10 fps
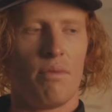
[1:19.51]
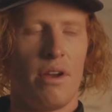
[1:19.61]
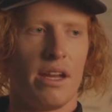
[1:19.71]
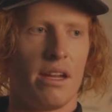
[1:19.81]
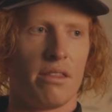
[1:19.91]

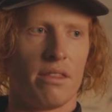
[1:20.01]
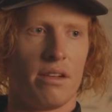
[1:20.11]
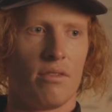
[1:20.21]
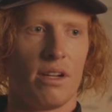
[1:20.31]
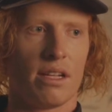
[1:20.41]
bringing
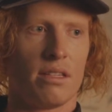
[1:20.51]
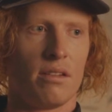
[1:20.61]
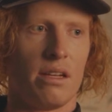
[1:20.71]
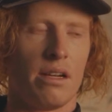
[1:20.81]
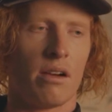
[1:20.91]
the tricks
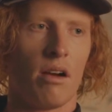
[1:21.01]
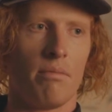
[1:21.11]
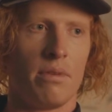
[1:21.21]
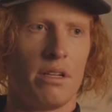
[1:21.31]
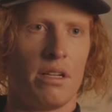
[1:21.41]
you did in
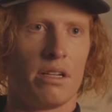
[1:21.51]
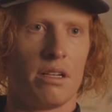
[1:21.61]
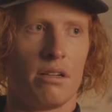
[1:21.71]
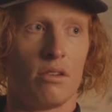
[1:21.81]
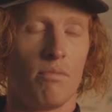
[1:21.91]
competition